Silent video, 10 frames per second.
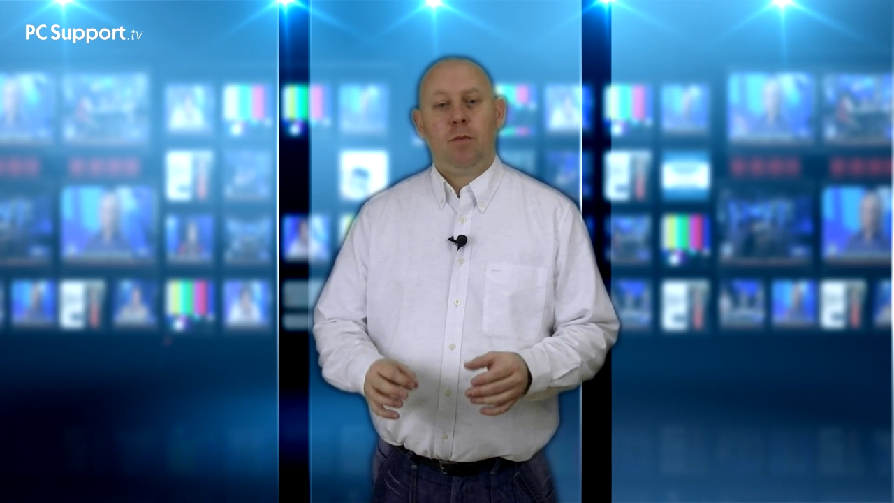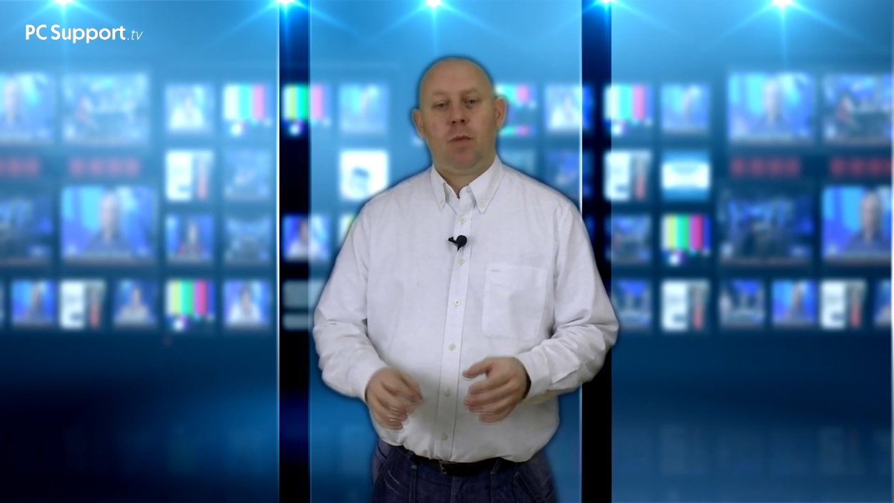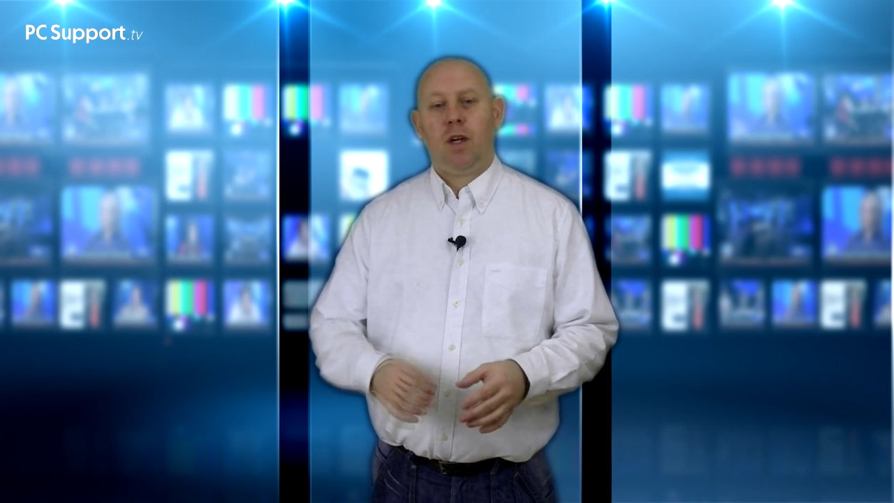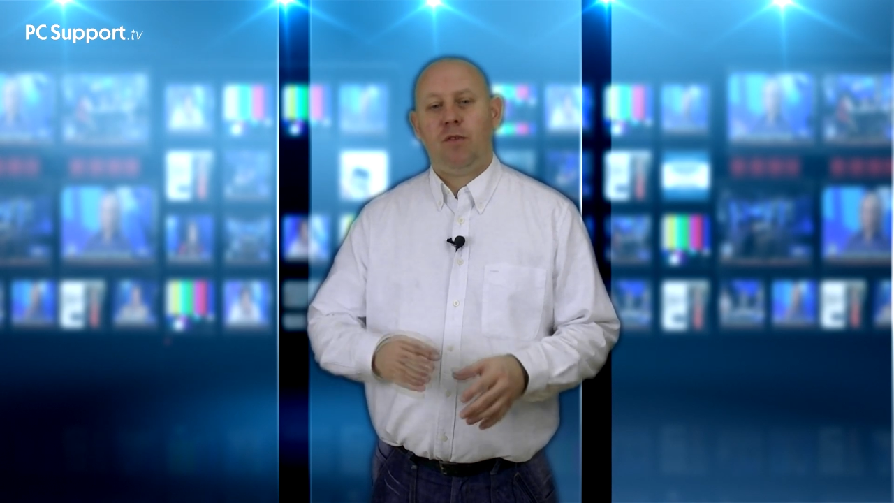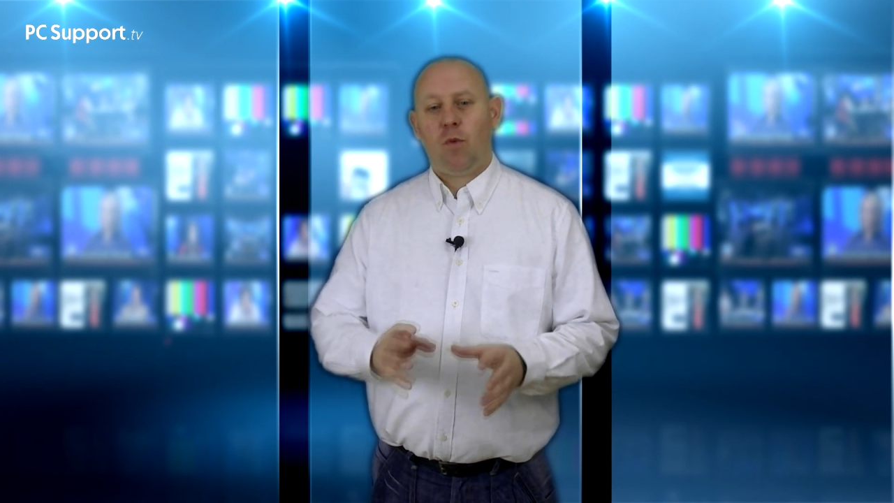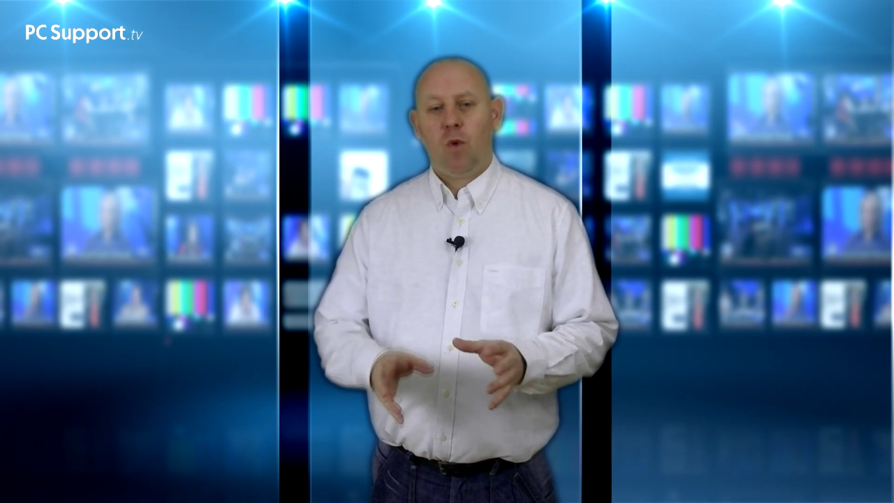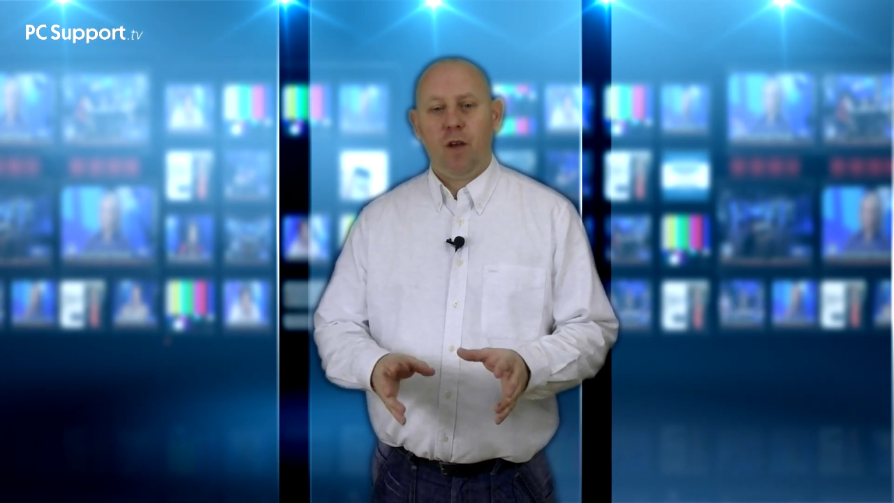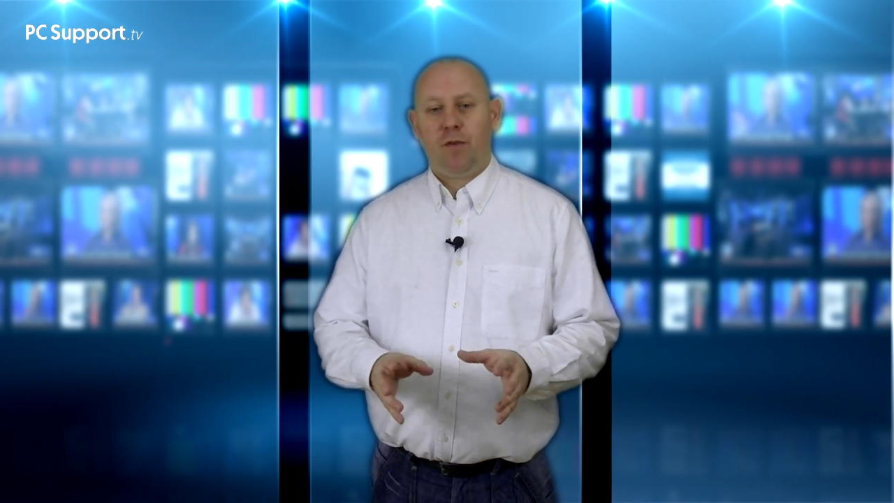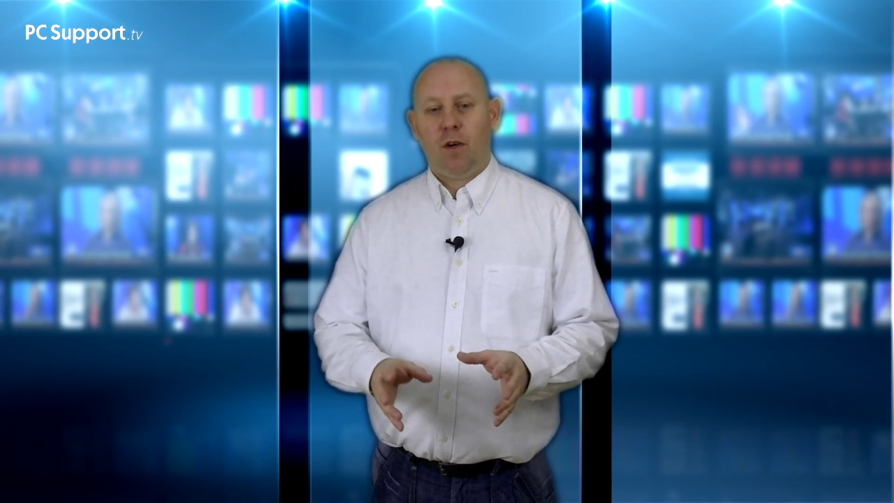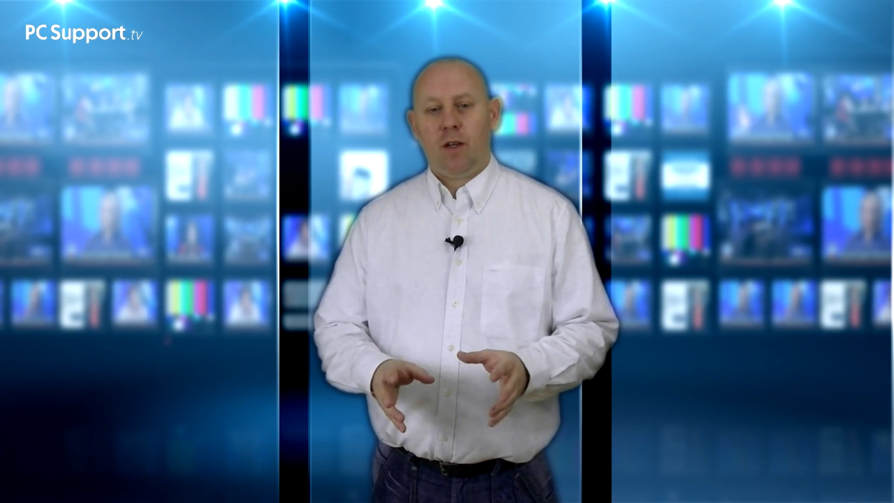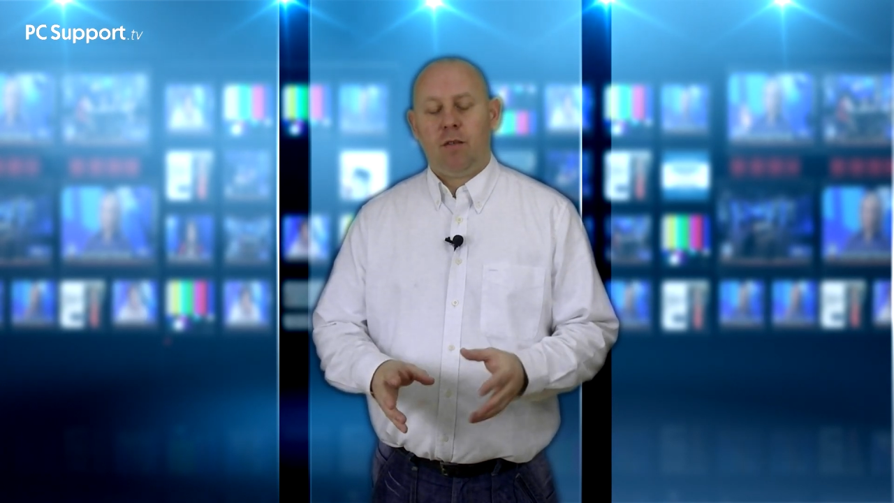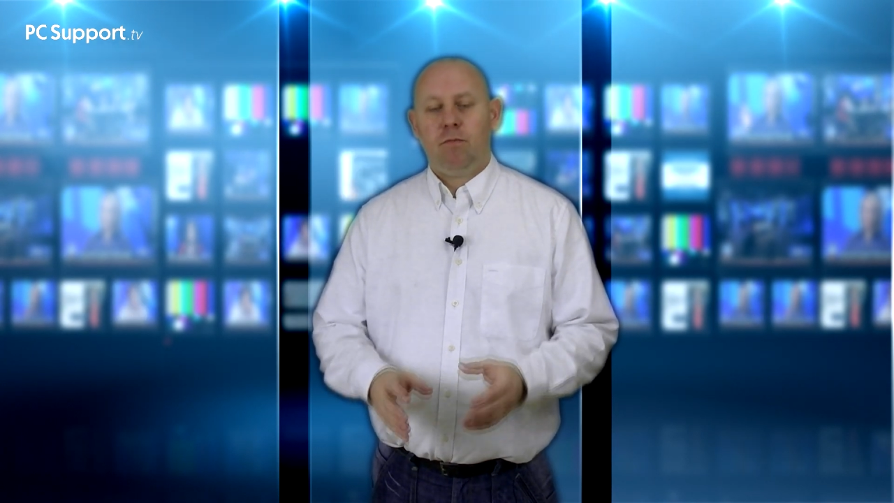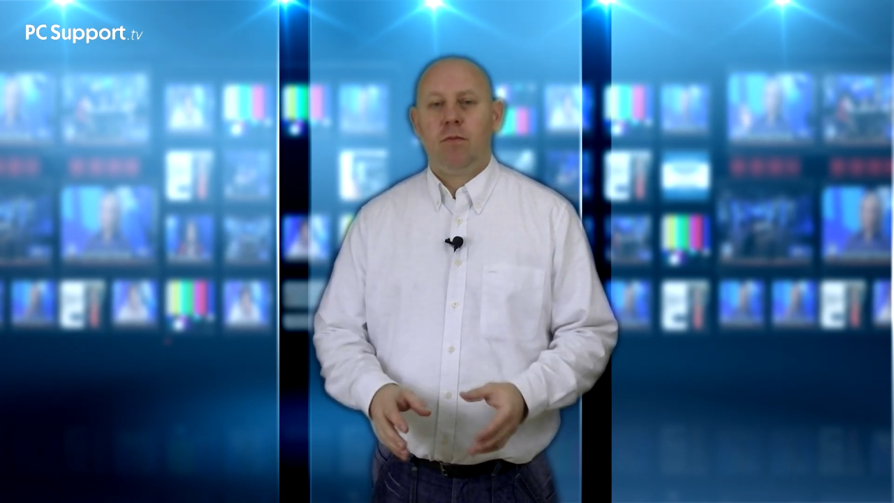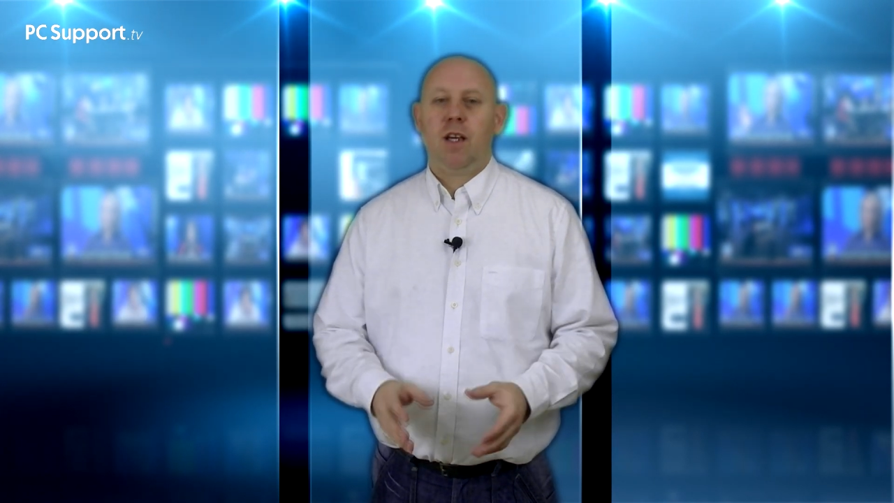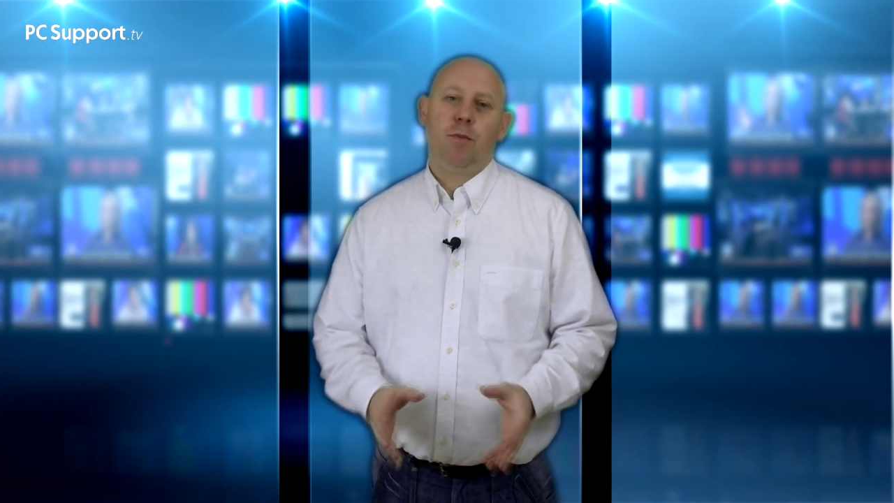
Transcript: but over Wi-Fi it